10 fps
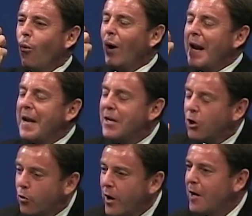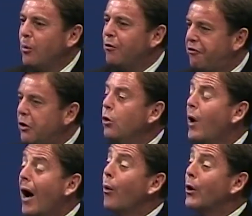what an incredible few
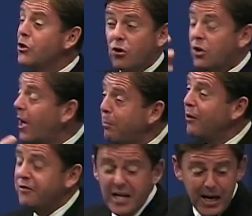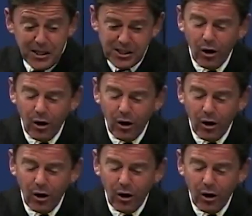hours or couple of days,